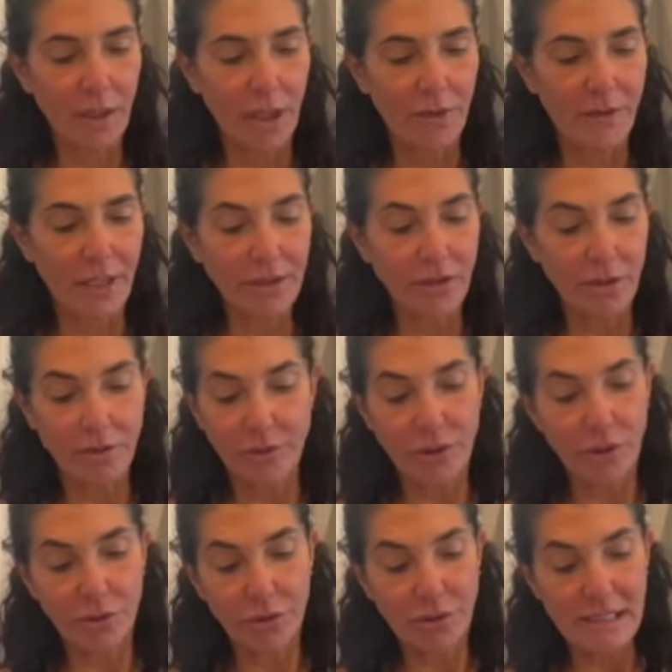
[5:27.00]
then
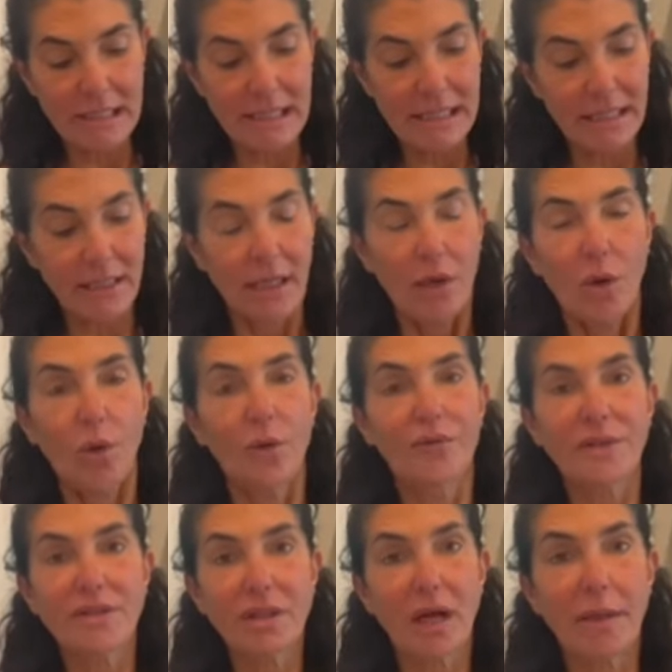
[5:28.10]
you'll see
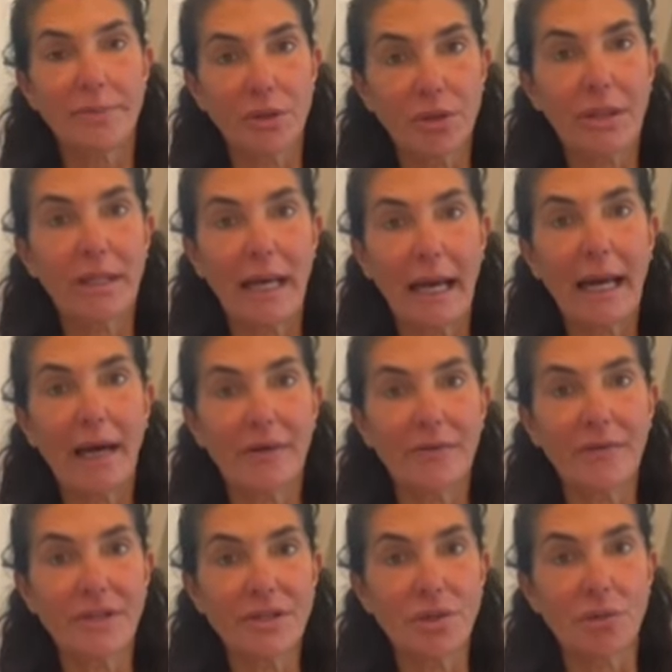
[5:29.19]
over time they're going to have
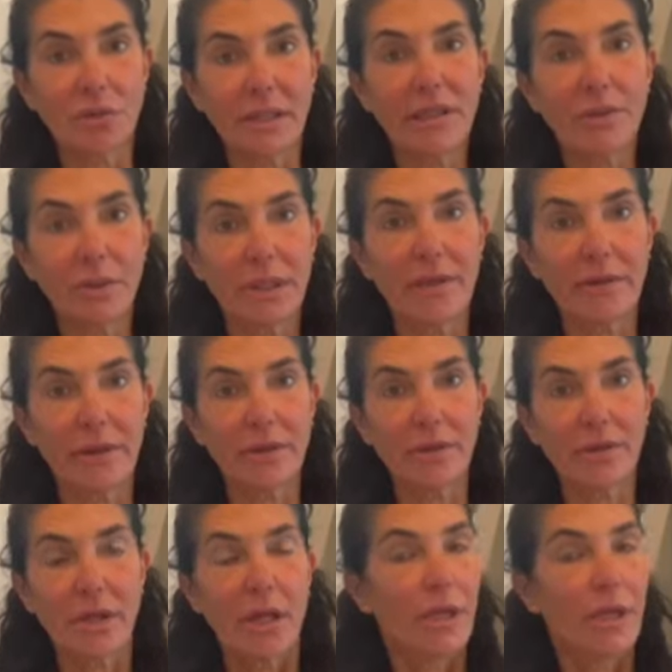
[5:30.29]
its own liquid in there.